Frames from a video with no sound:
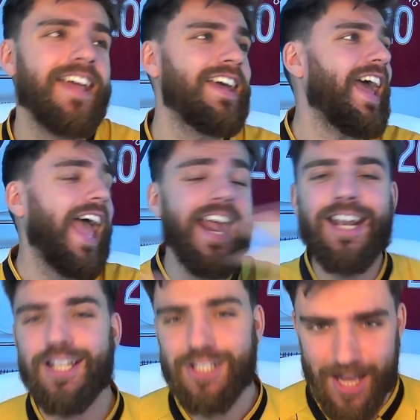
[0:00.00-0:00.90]

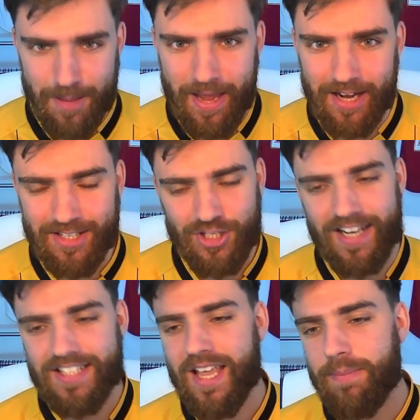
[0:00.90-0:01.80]
endlessly about it. So
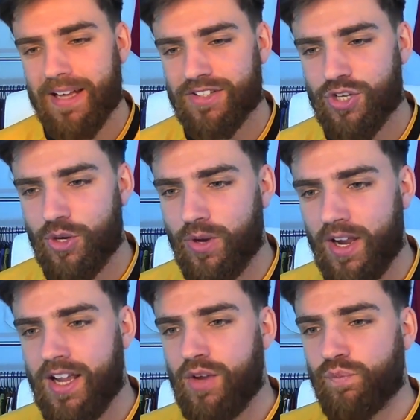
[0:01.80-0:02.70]
let's get back to
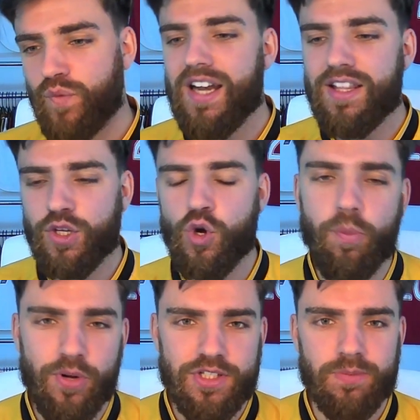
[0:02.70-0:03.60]
really the core
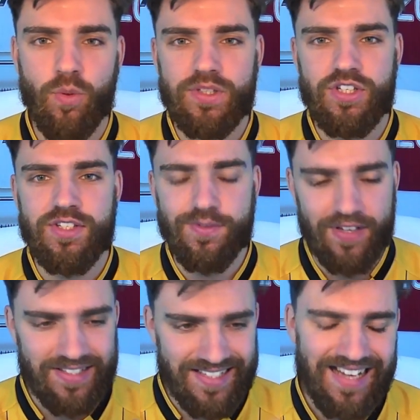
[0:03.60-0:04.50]
principle, which is it's
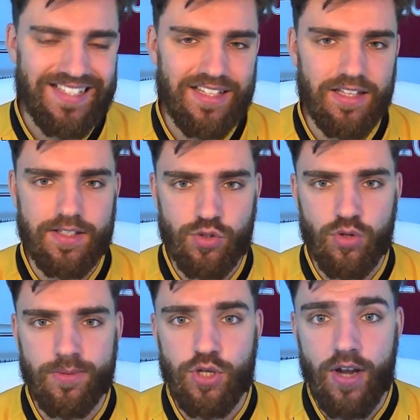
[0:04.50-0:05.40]
fantastic that this
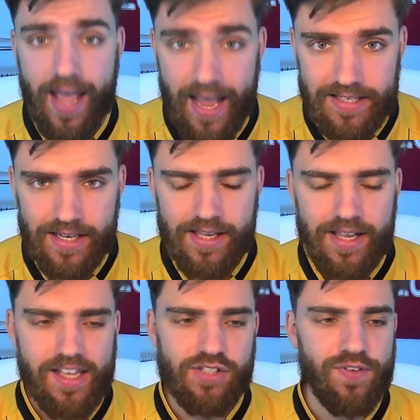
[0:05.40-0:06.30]
tournament's going ahead.
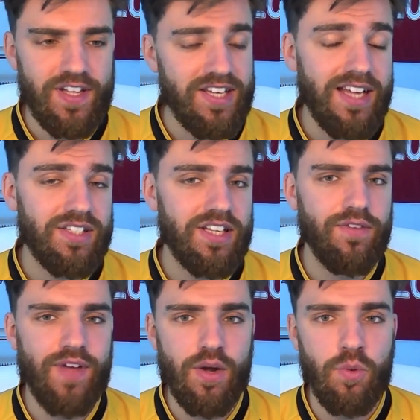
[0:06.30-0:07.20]
It's fantastic
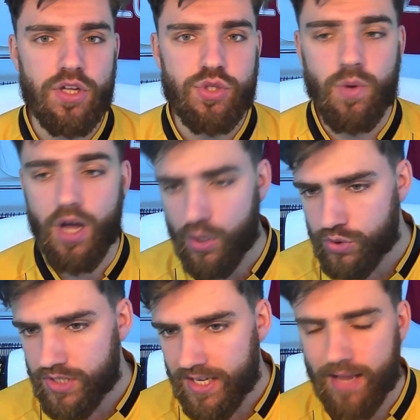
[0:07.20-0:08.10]
that Vanuatu are
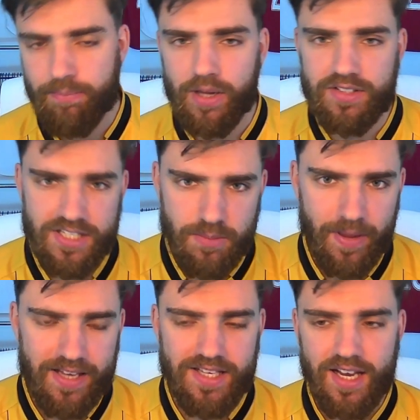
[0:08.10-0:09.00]
hosting and
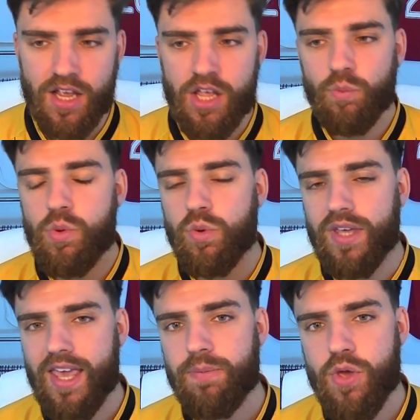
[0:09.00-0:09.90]
participating. We will
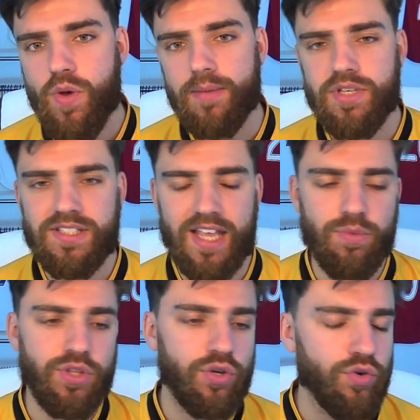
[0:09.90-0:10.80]
keep you up to date
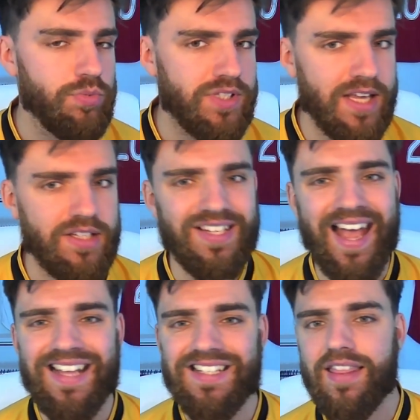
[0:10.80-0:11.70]
with the group stages
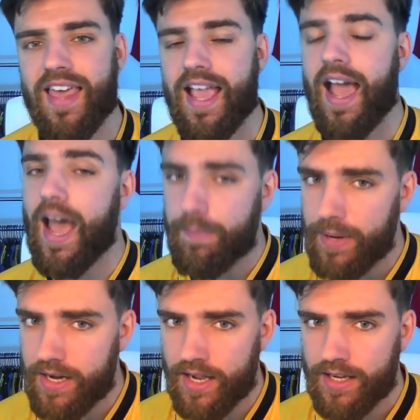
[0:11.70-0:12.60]
as they
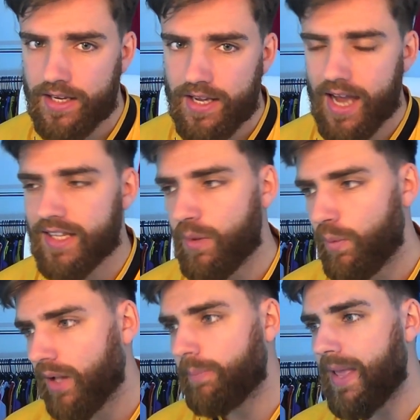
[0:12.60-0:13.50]
happen, and there
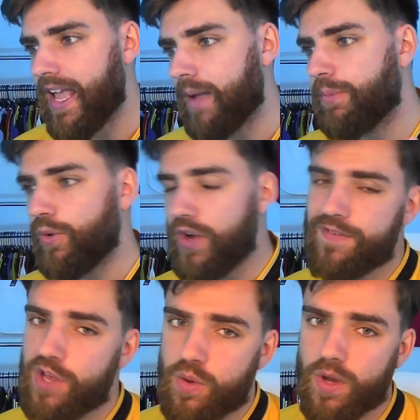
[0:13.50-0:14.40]
will be a
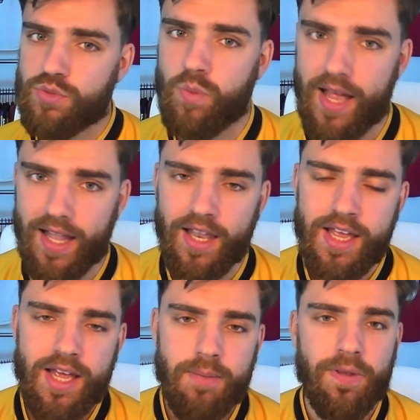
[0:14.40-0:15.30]
preview as well
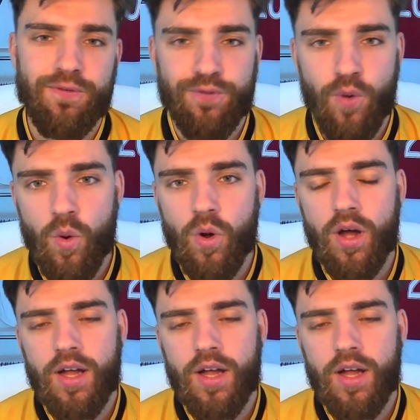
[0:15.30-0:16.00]
before